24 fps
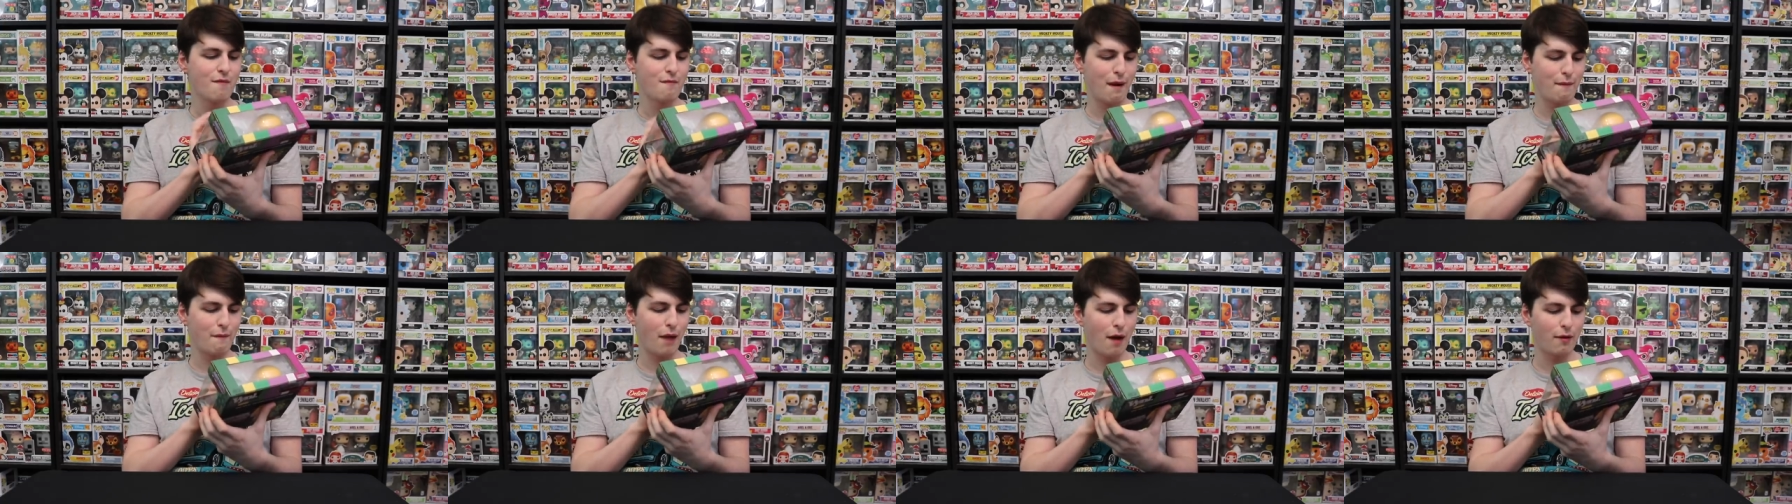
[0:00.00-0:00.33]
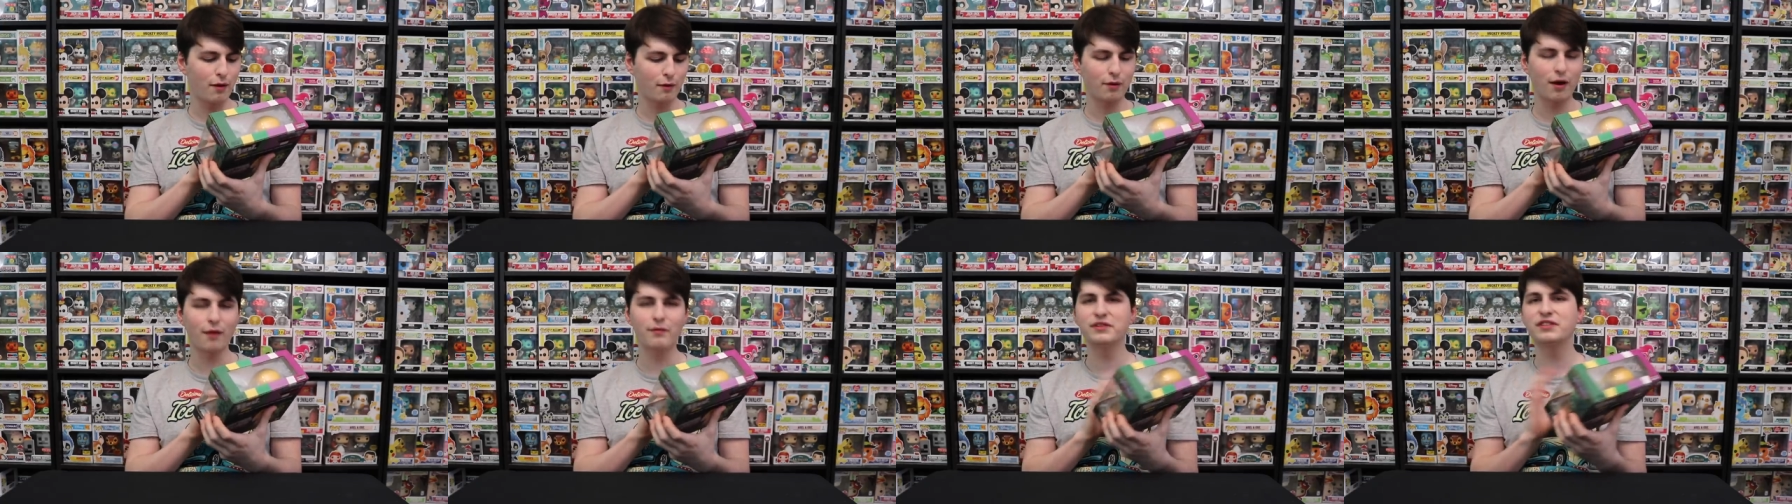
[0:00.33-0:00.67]
My mom
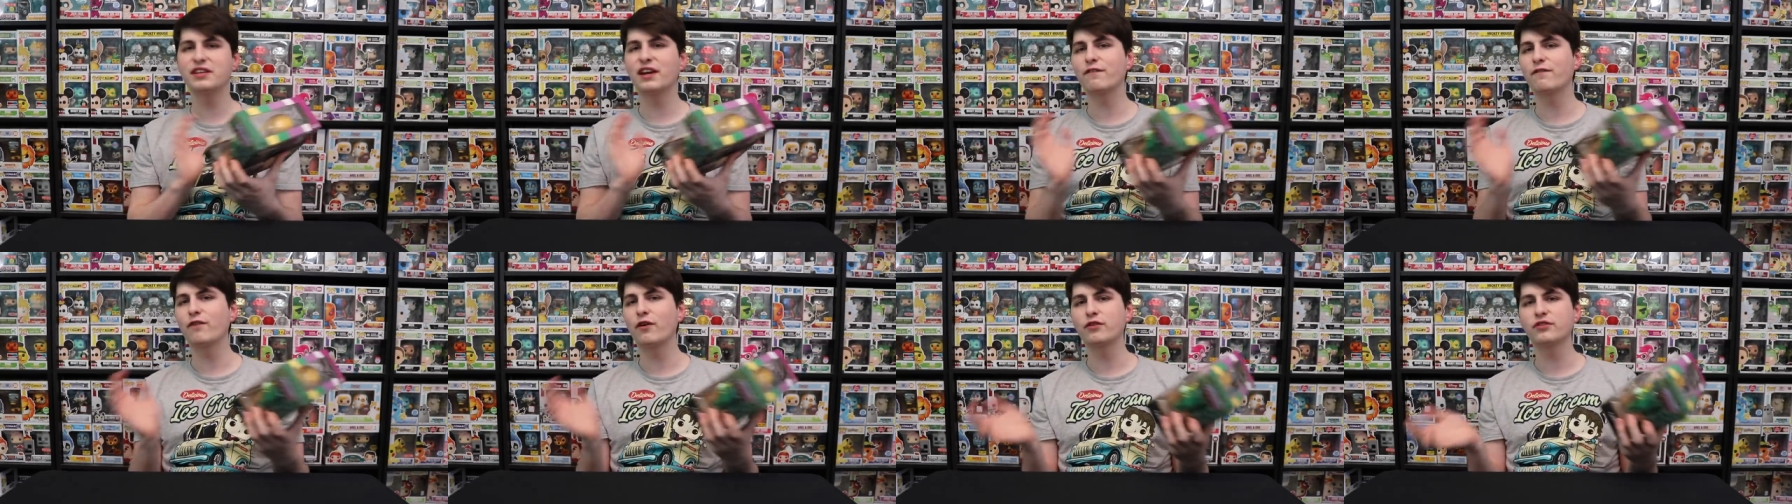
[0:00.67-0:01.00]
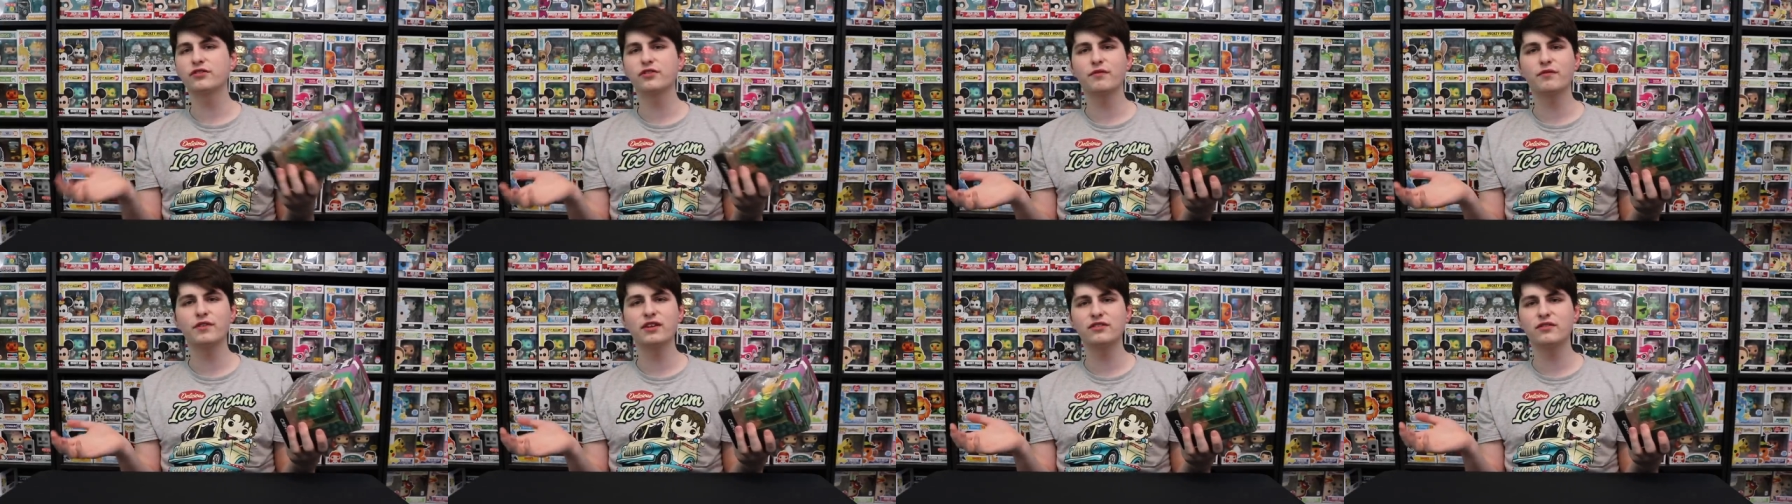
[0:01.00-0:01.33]
will probably take
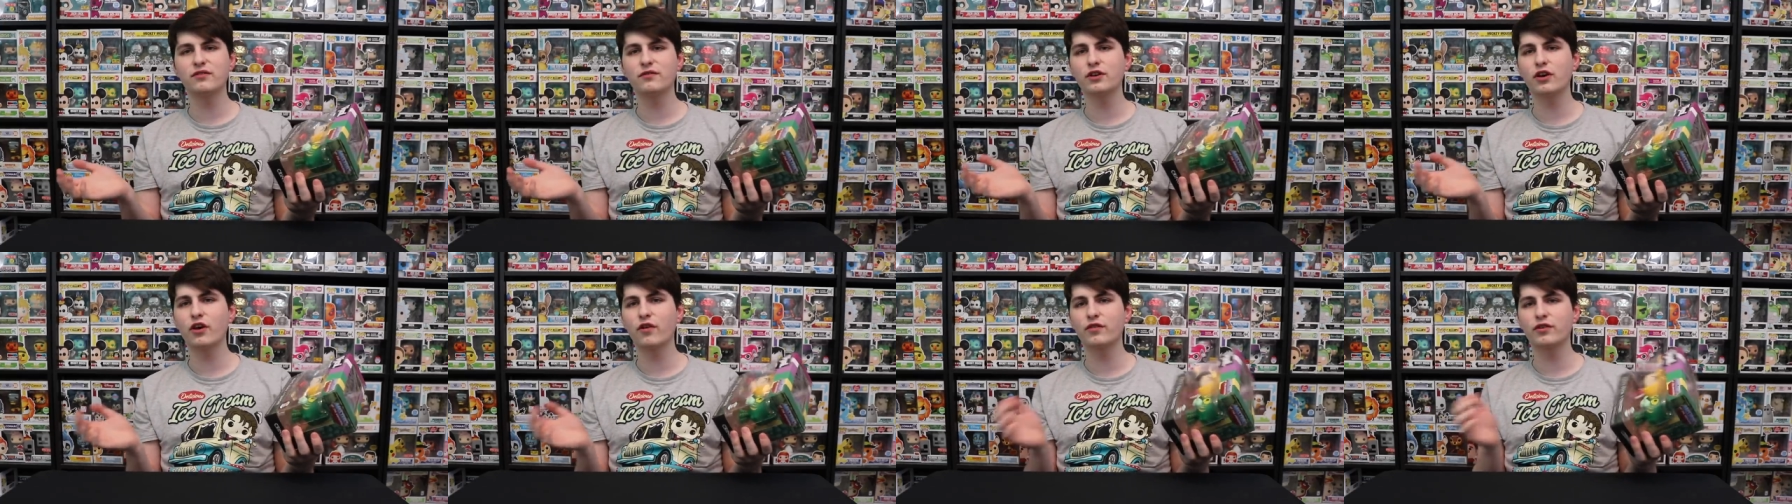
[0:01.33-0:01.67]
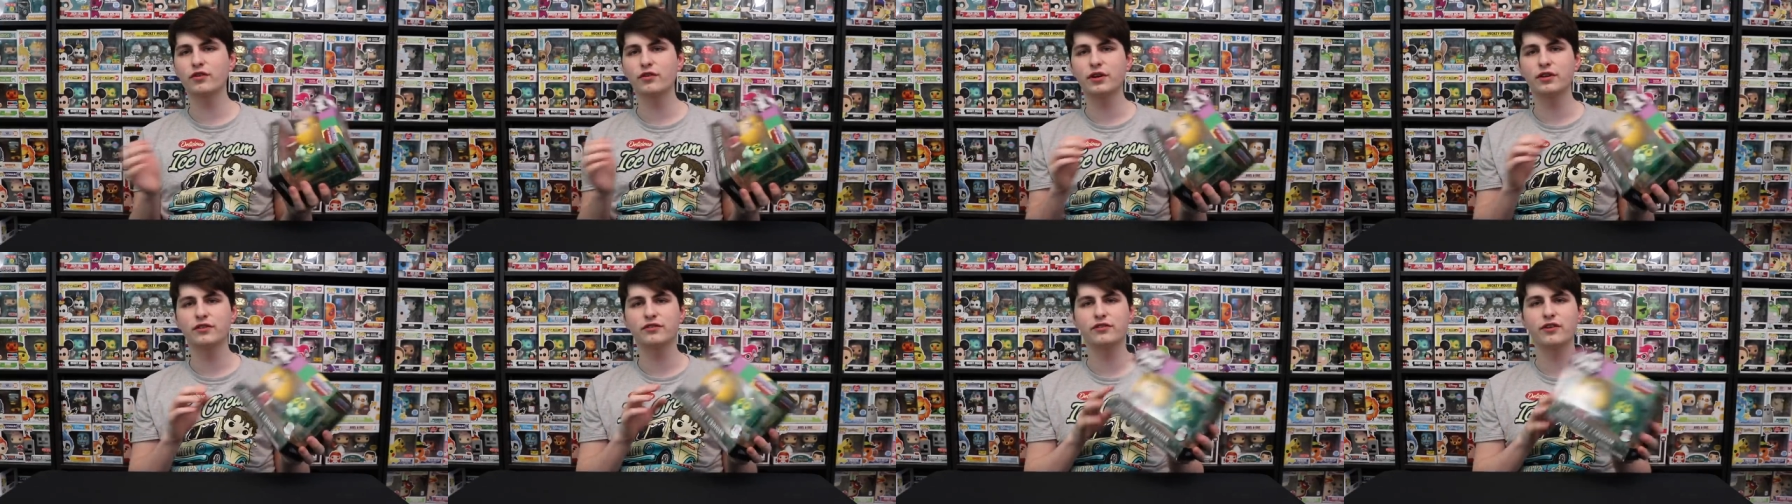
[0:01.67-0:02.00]
photos of these if you go over
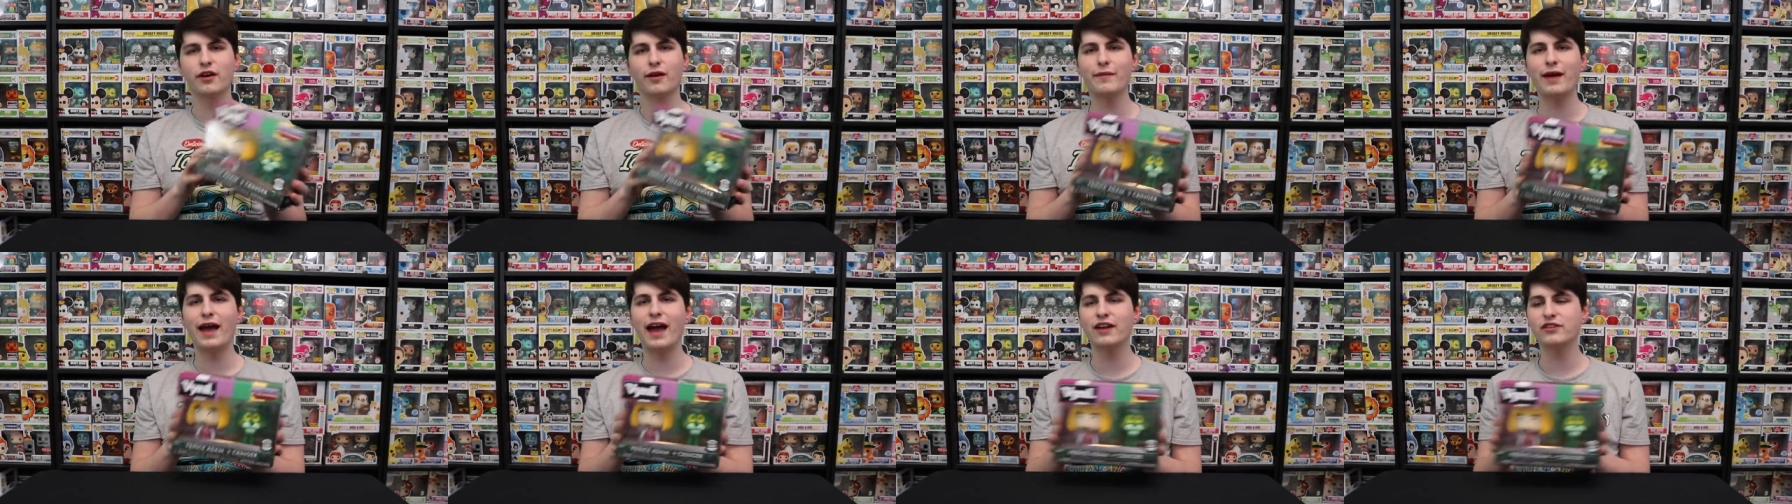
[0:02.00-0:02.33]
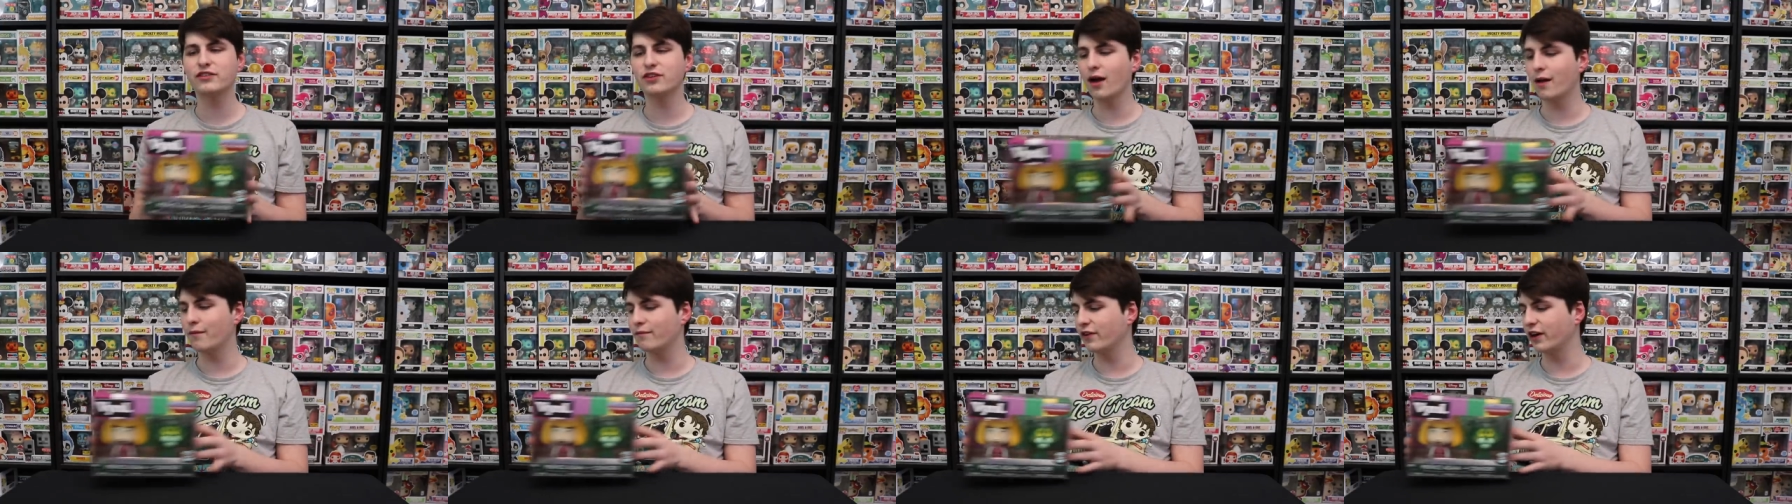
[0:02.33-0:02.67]
to her Instagram,
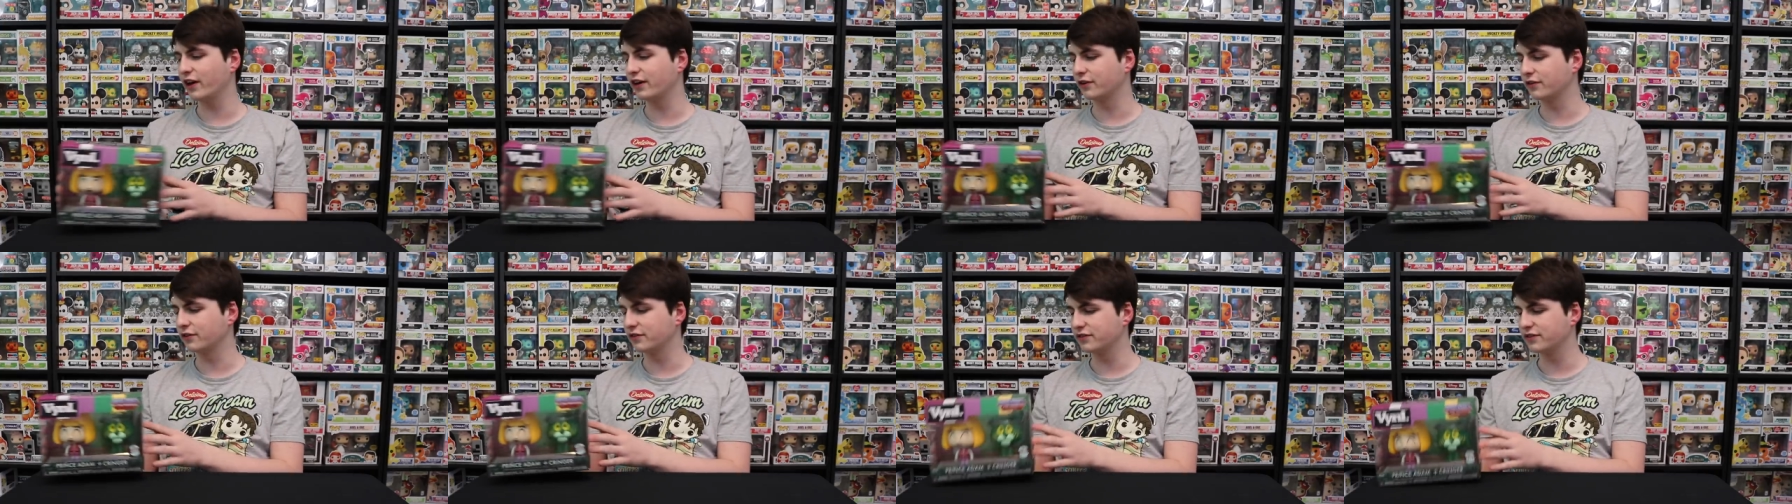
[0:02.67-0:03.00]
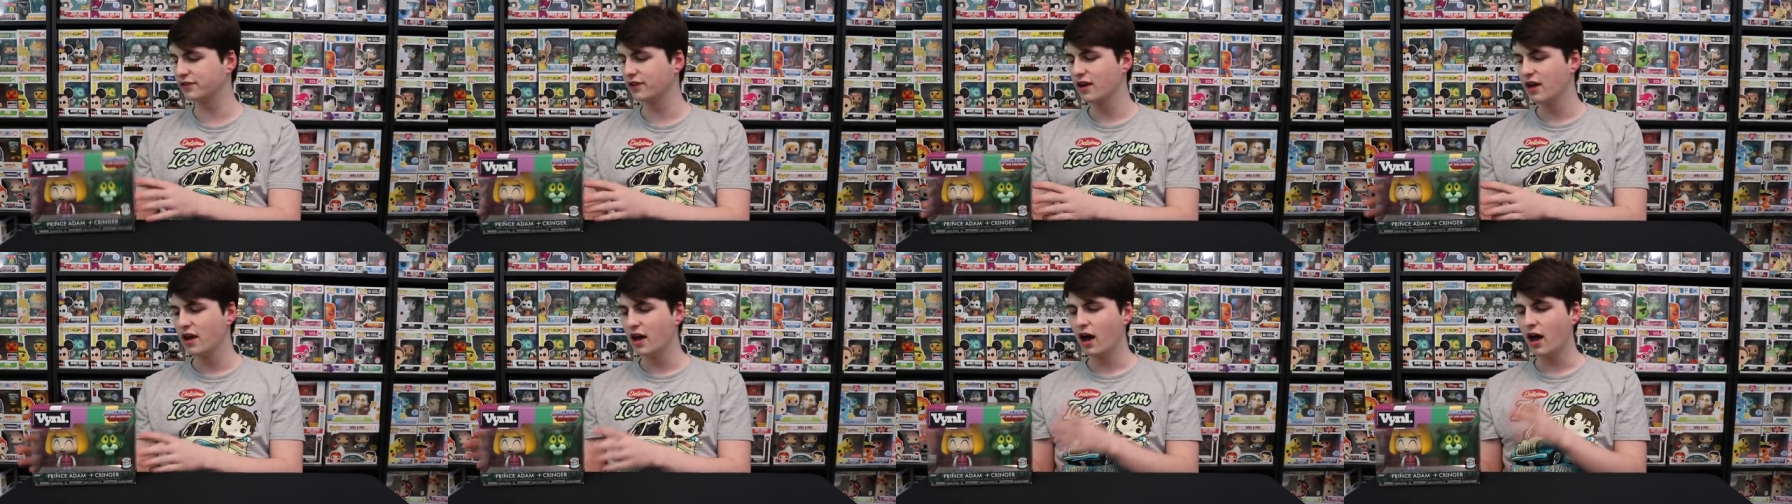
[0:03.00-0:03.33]
at Top
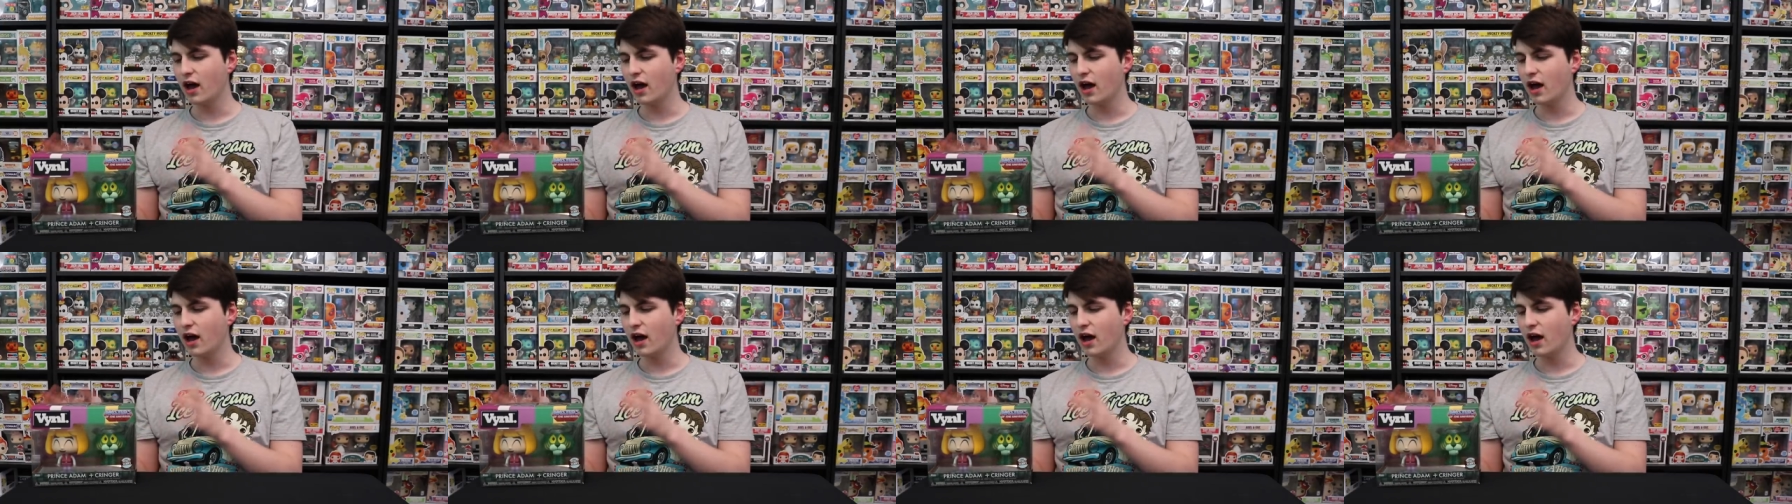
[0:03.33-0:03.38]
Vinyls.